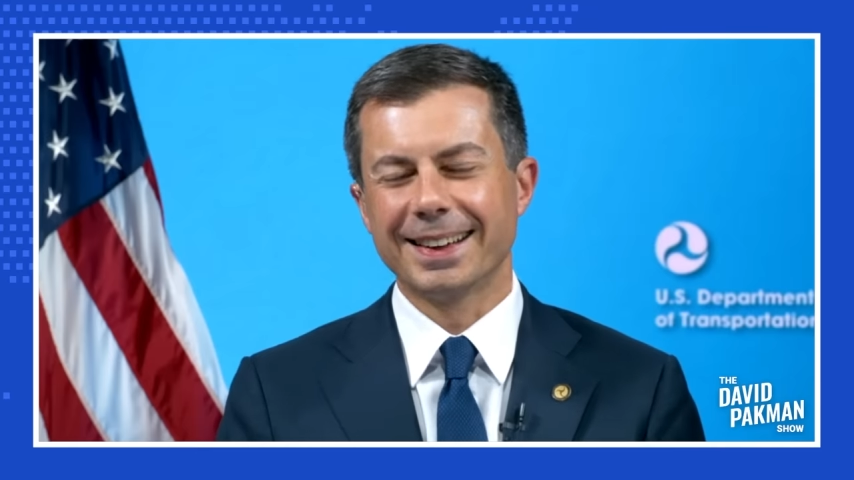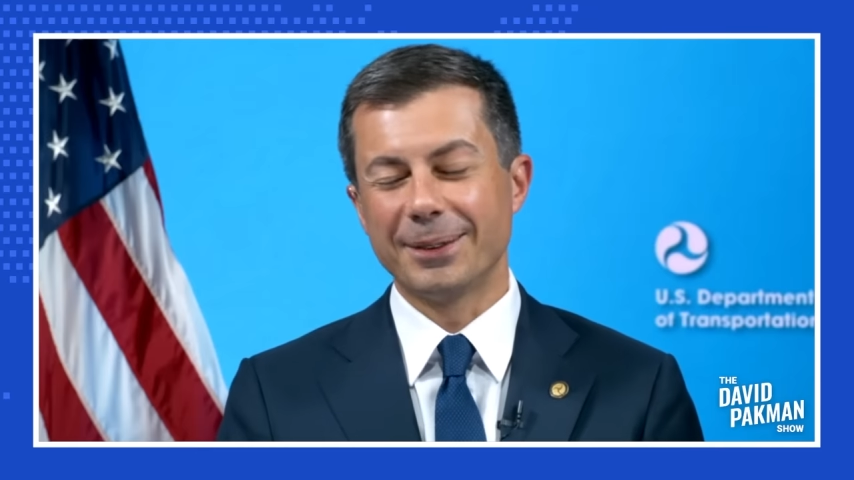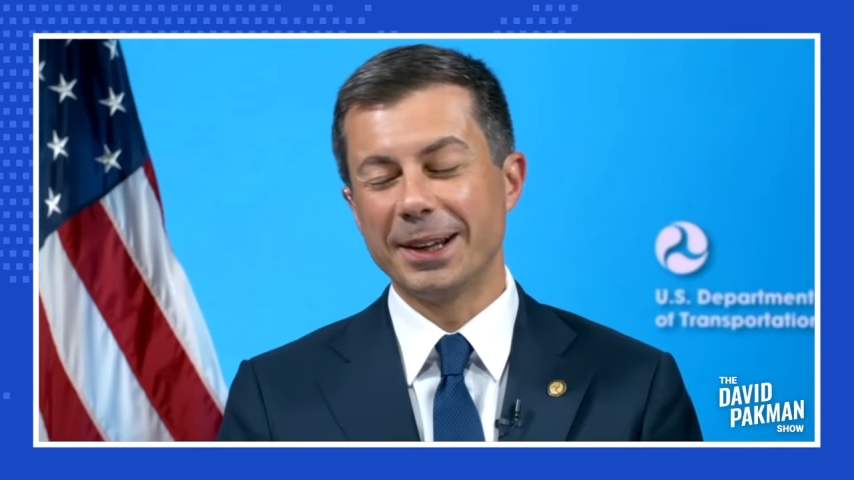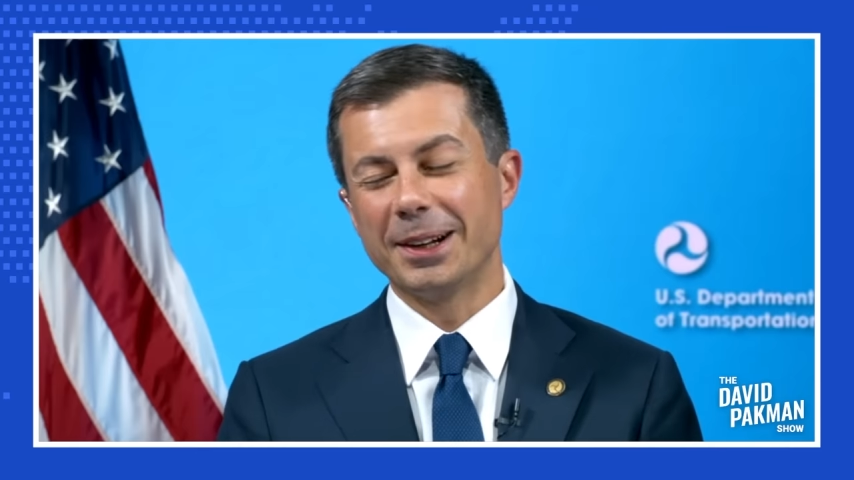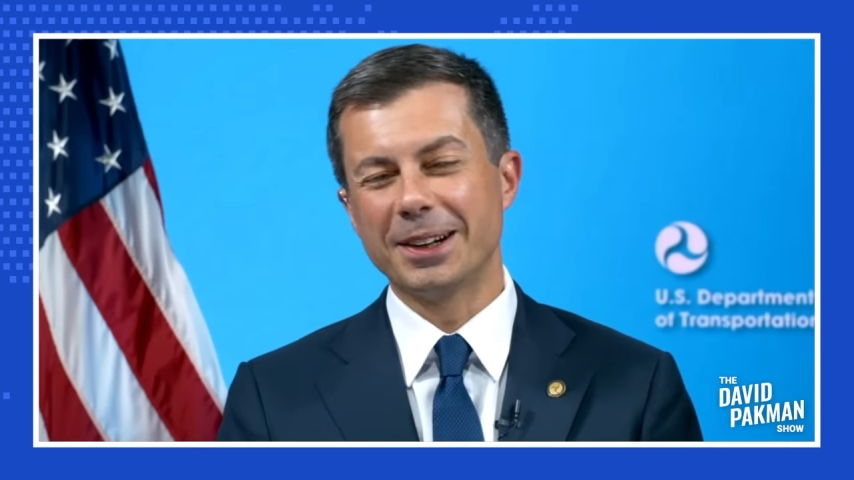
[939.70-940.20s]

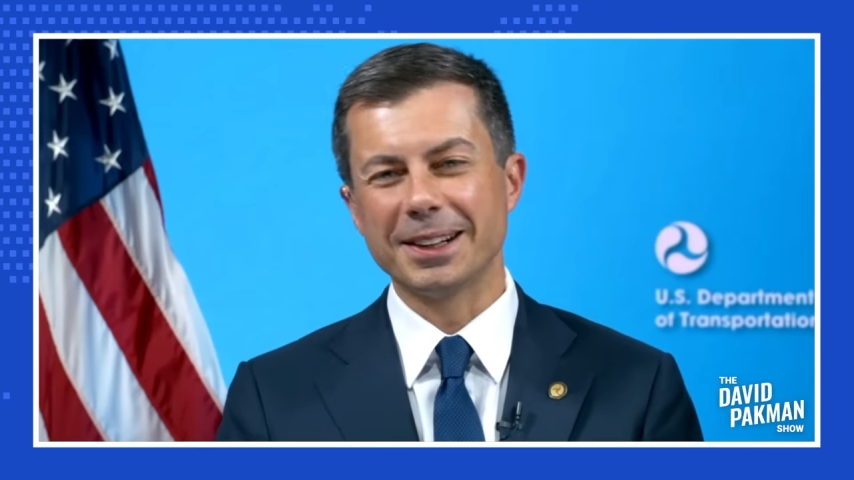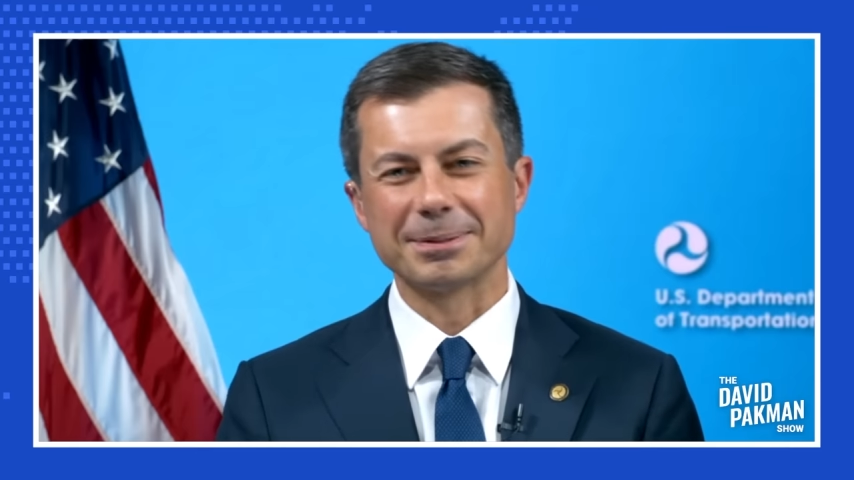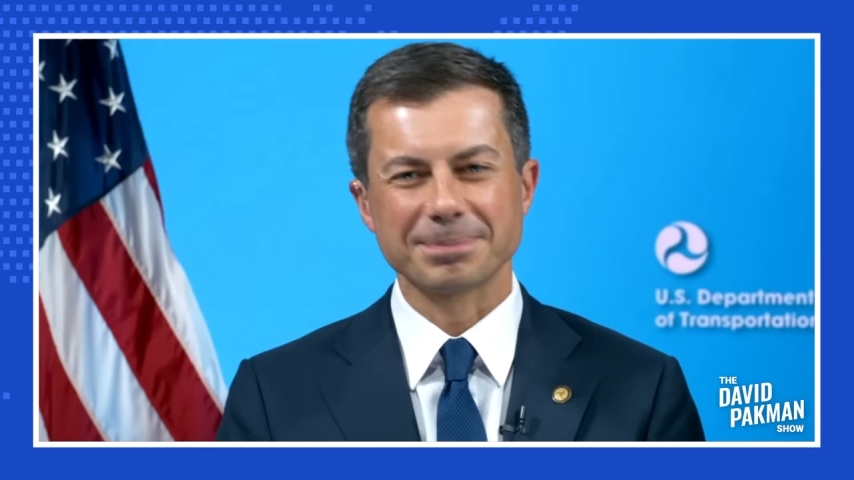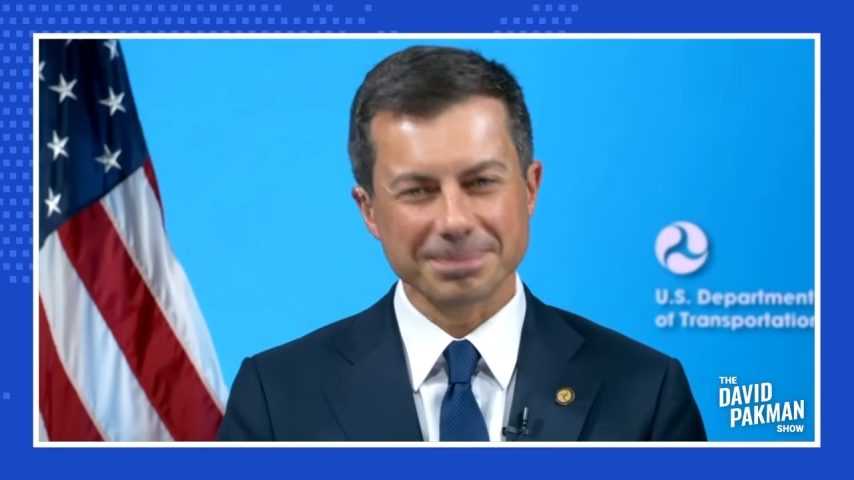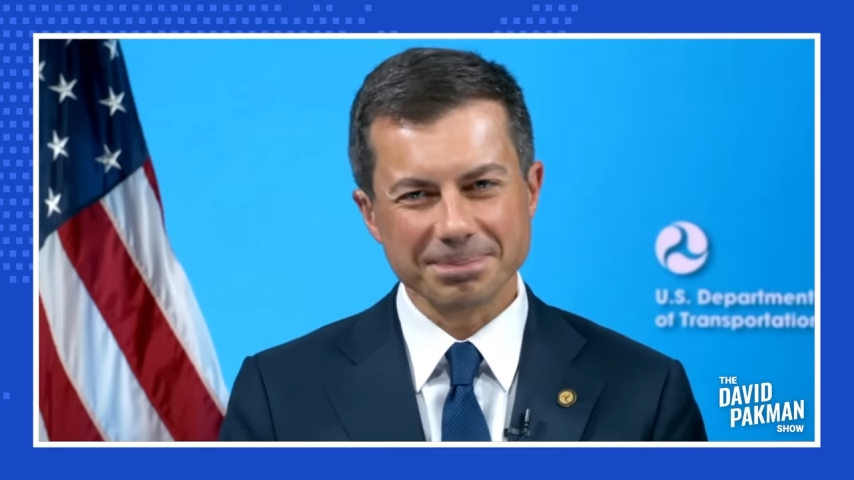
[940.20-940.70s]
we are
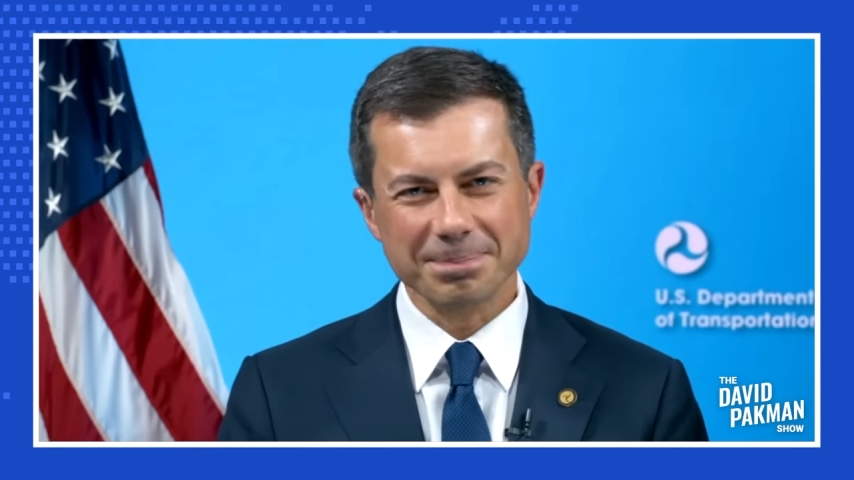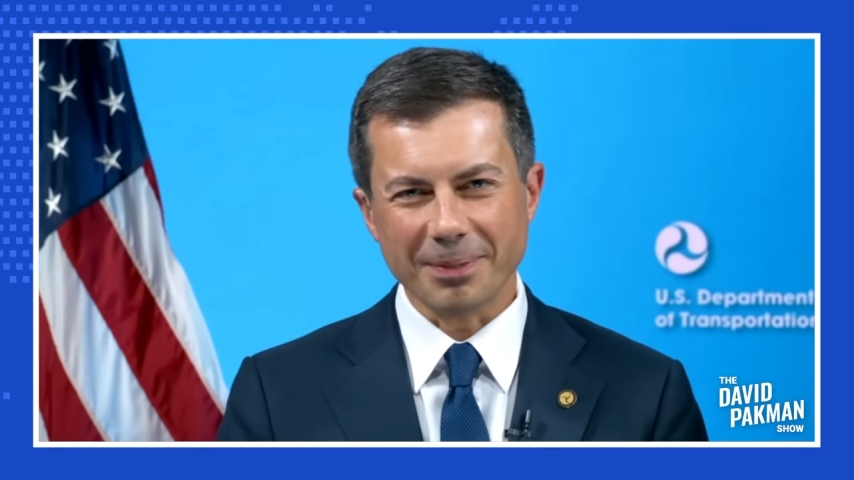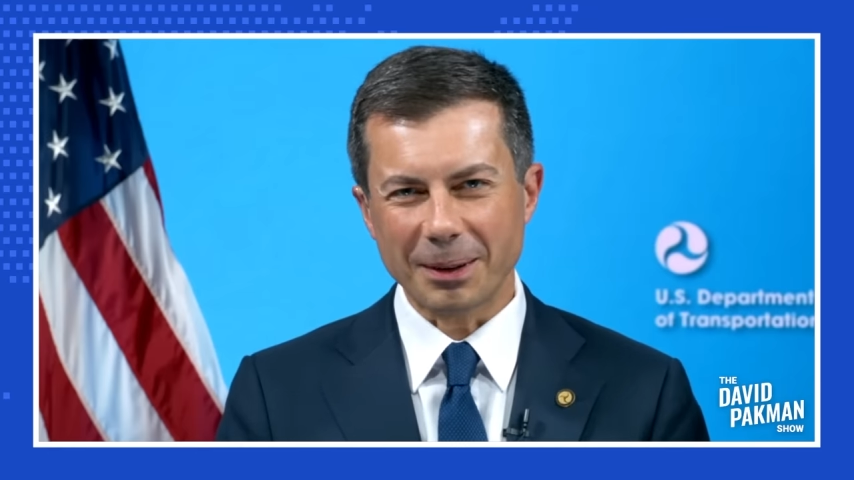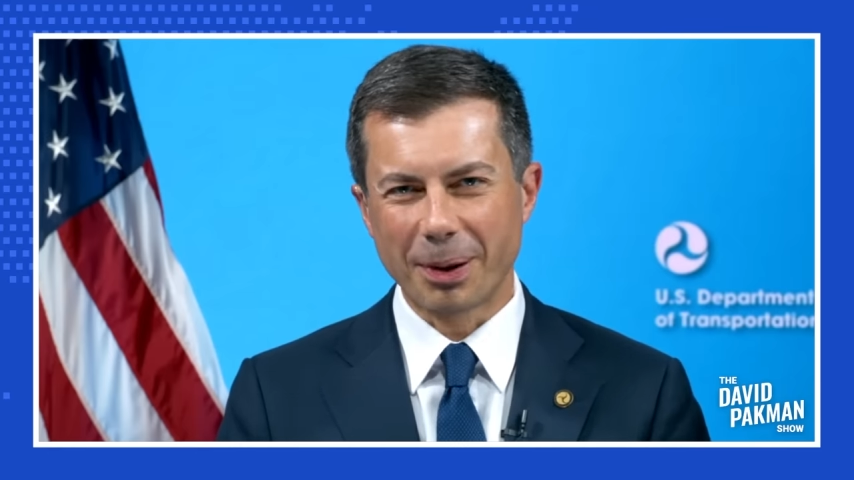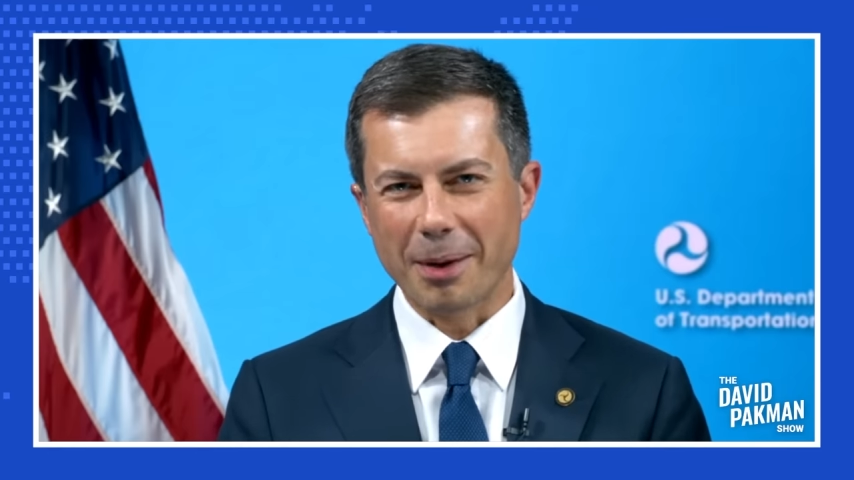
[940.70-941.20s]

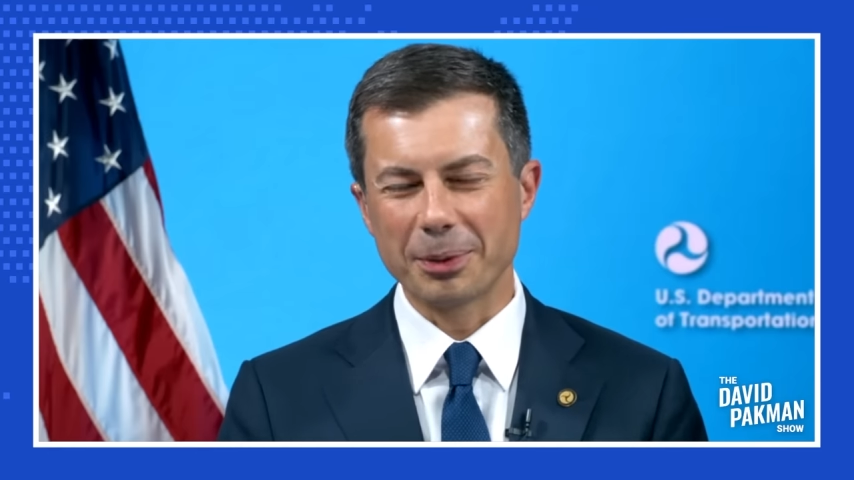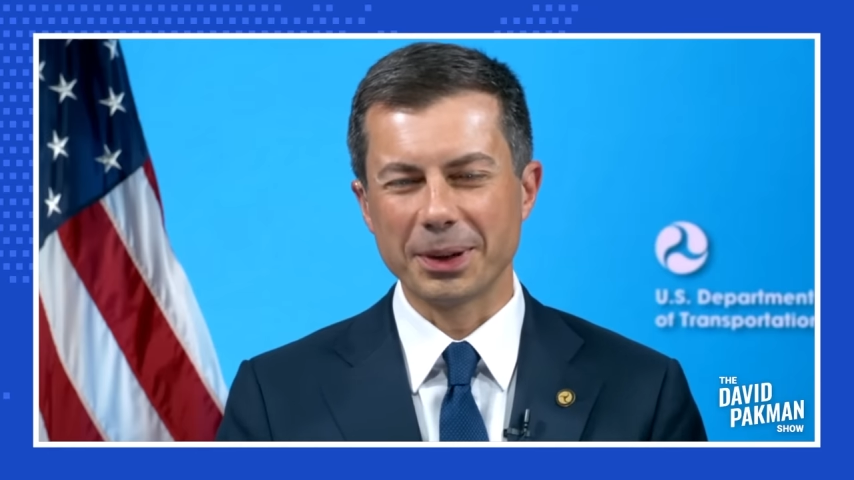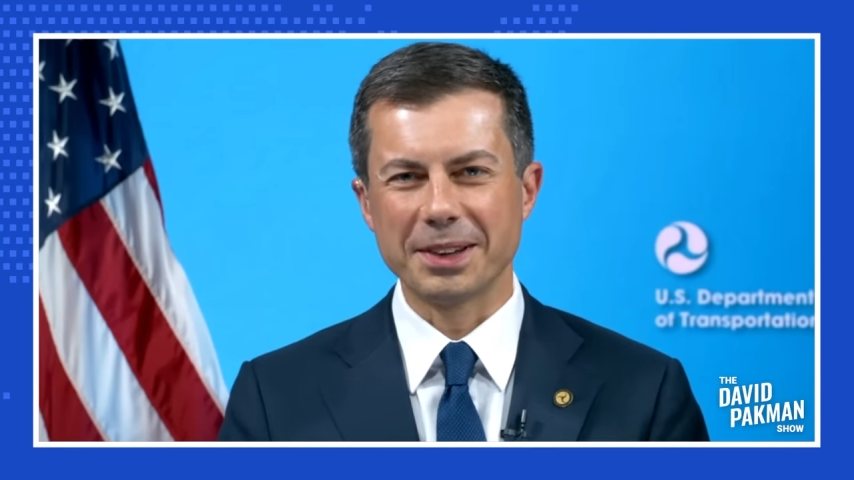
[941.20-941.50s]
probably